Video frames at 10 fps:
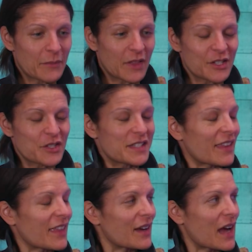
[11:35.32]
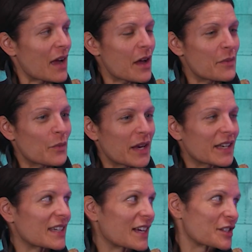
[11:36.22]
I'm glad you said that. I've been
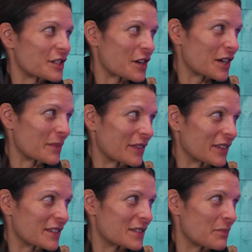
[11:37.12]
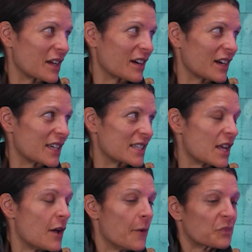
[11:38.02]
waiting to actually talk about this because
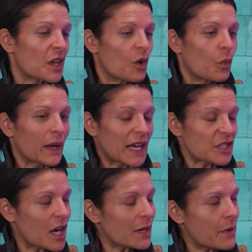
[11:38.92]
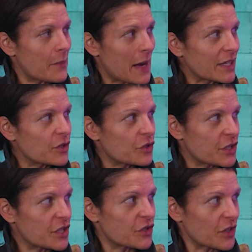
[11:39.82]
when I talk about my
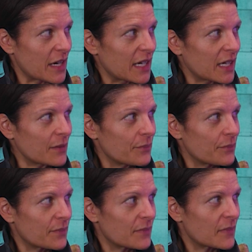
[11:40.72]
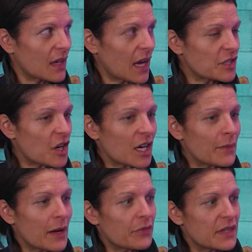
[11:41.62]
nutrition training, I talk
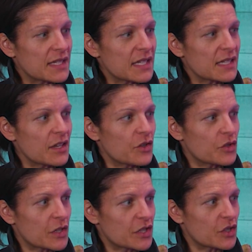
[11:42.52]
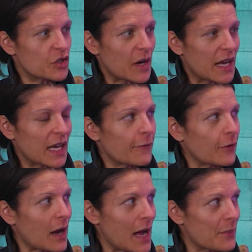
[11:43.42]
about this is the nutrition training
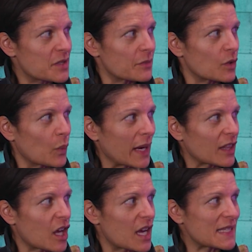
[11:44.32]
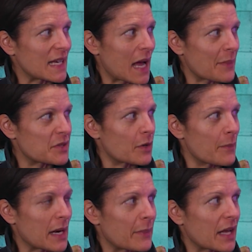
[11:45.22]
for optimal weight loss and
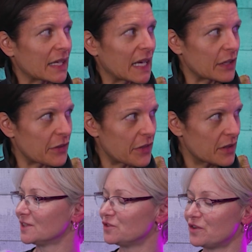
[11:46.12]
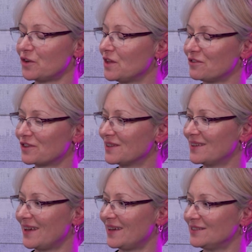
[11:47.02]
optimal metabolic health. It's very different
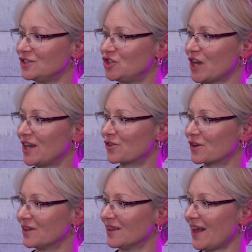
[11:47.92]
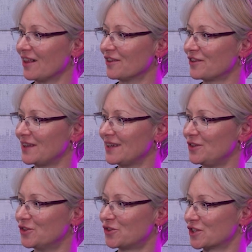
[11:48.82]
than general healthy
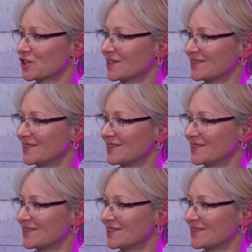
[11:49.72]
nutrition.